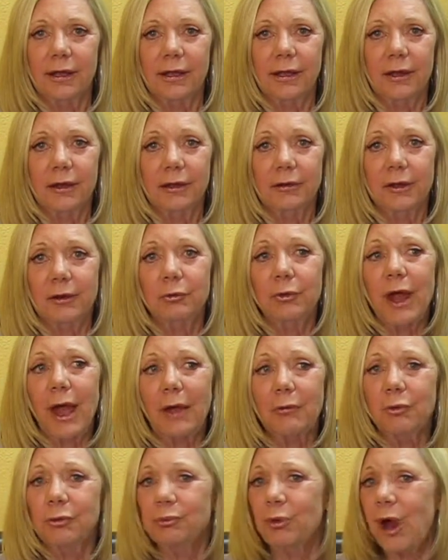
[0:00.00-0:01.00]

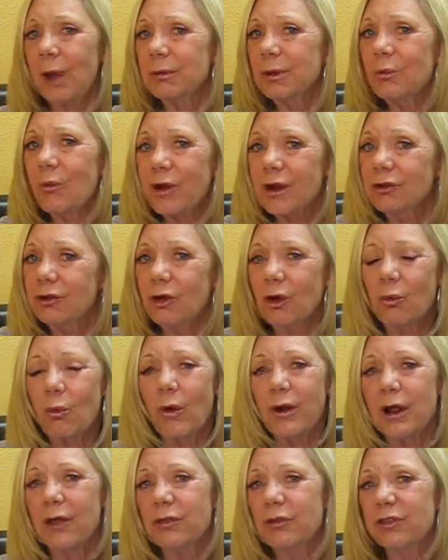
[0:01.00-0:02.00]
I would probably want to know
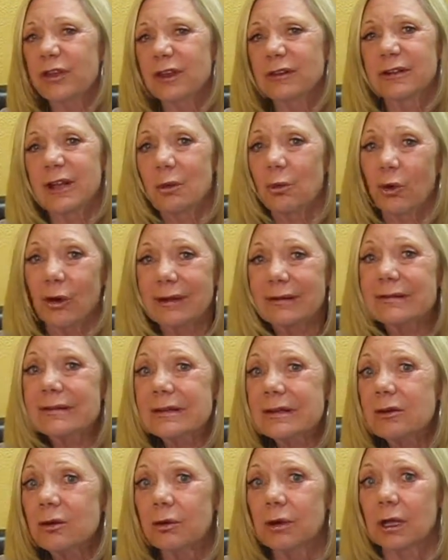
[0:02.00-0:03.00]
what other things they were
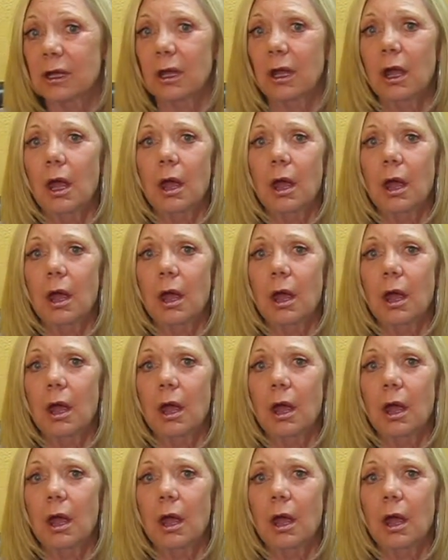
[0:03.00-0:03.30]
considering,